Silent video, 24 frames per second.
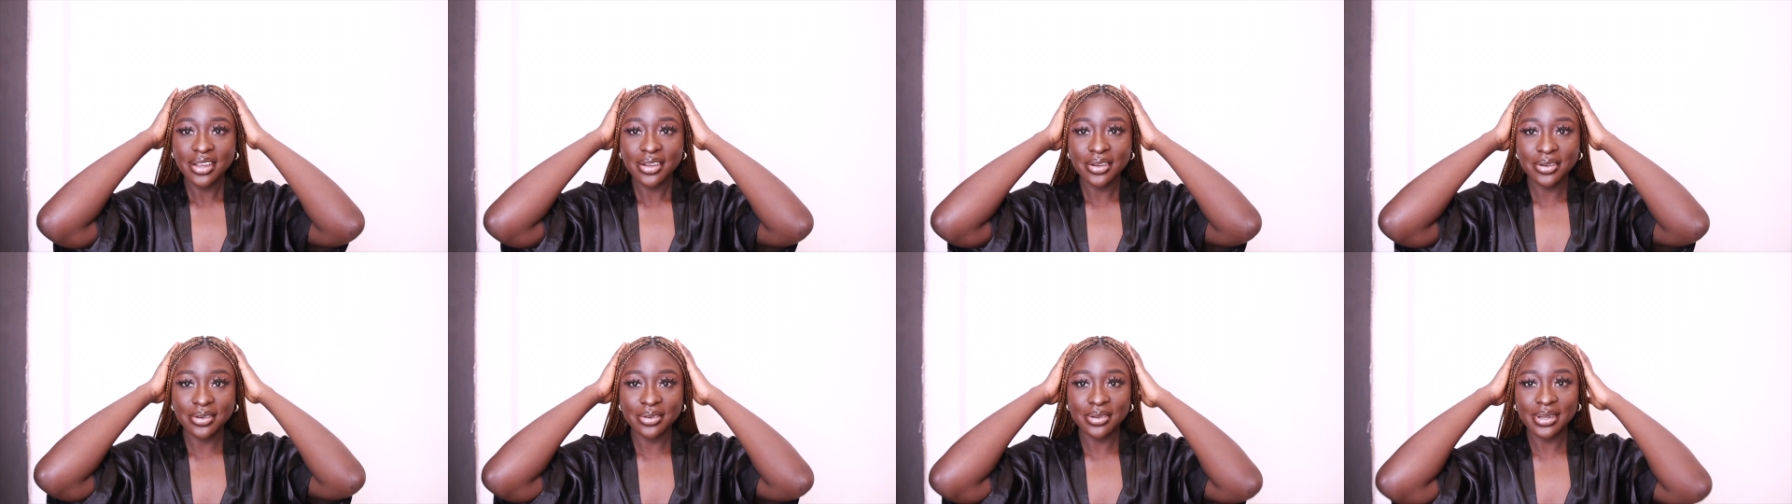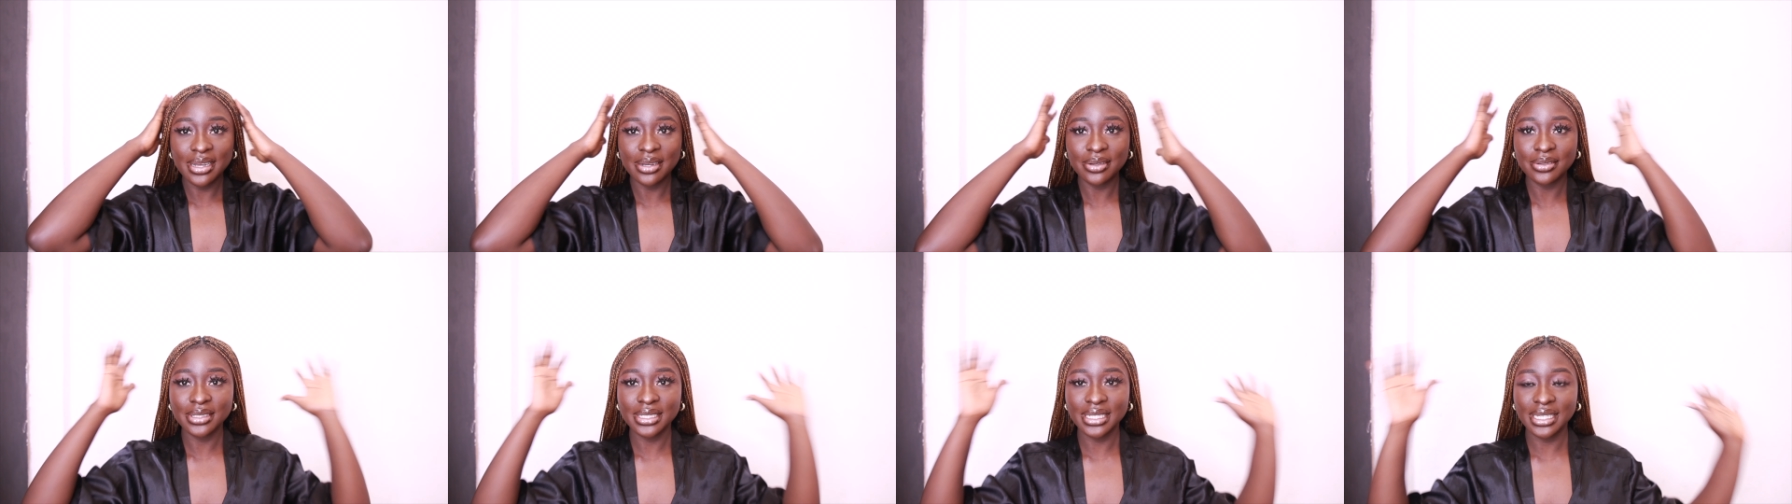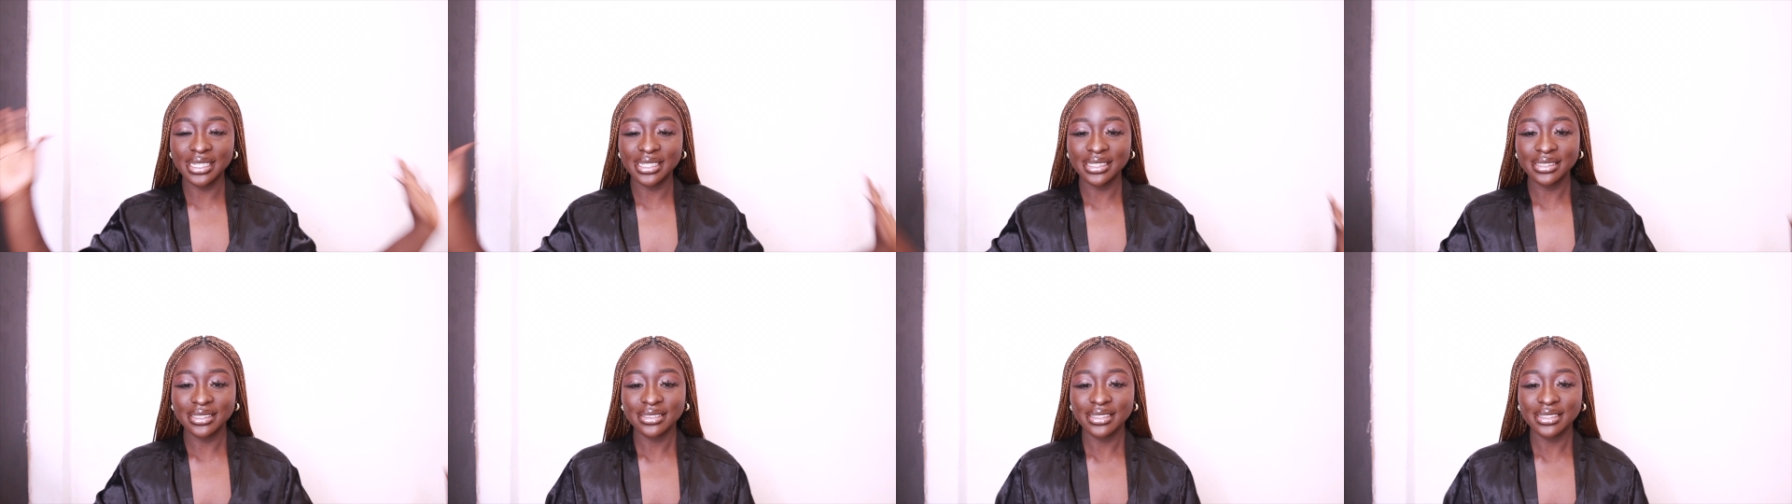Oh wow,
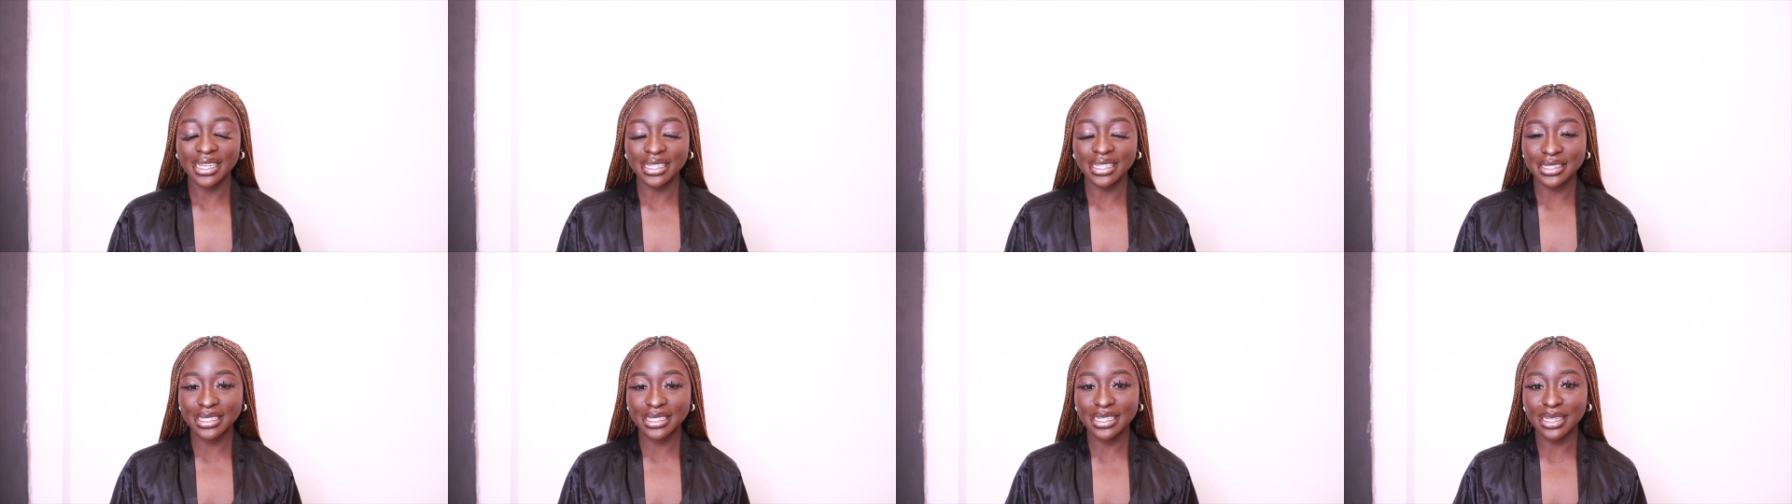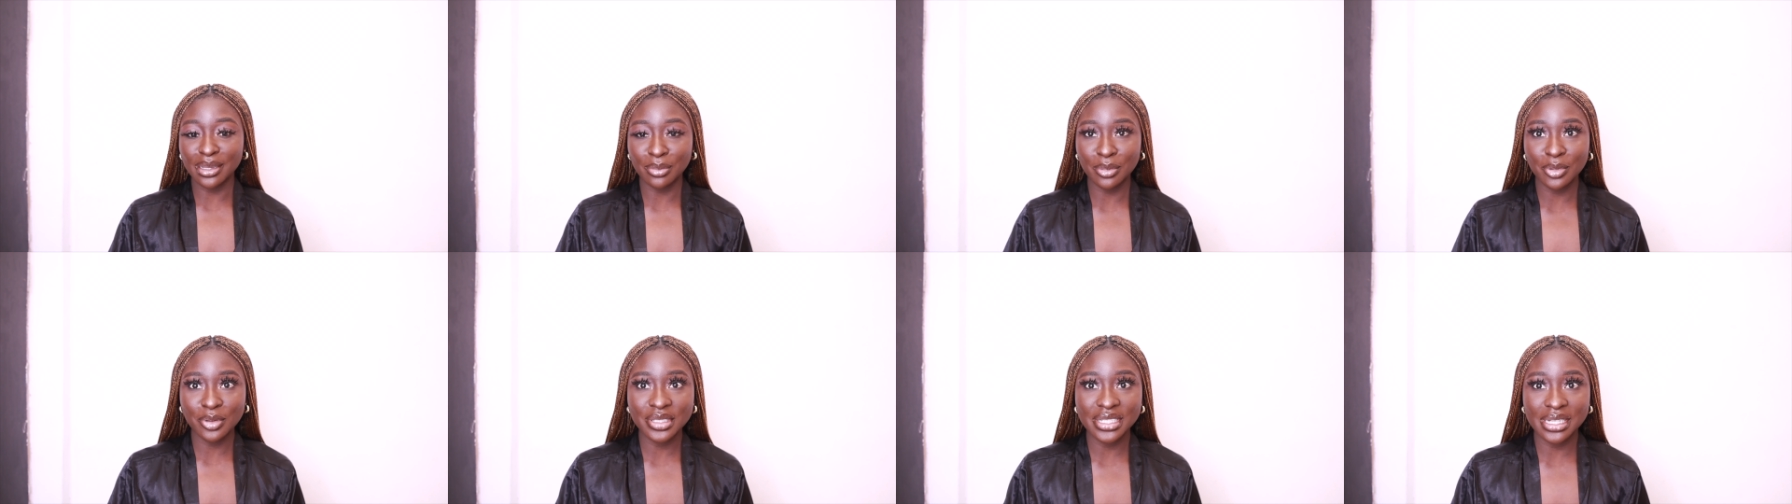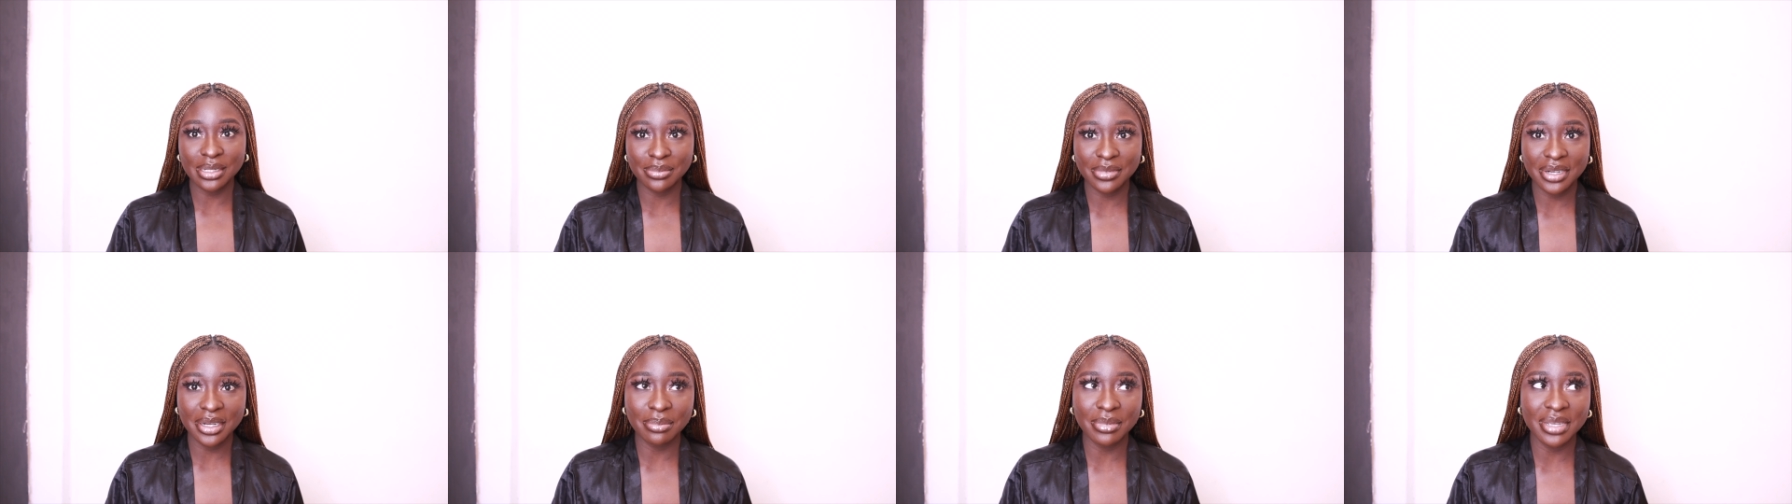okay, I think I'm always
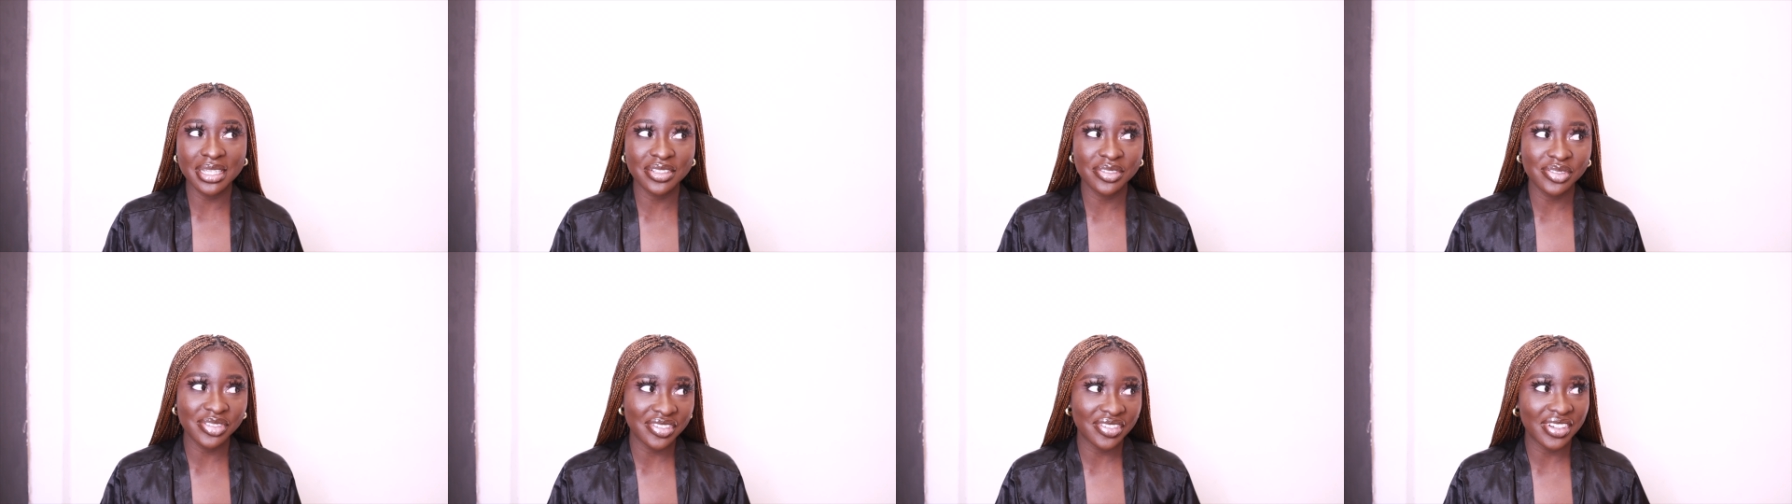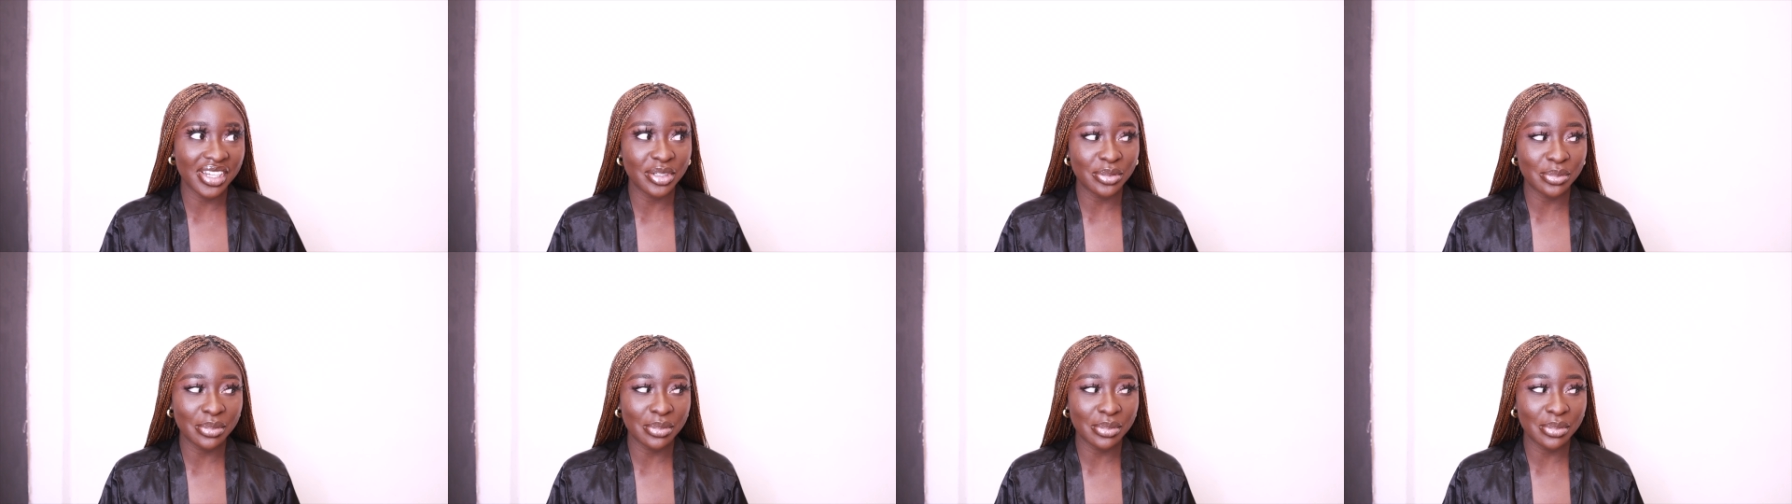admiring myself when I do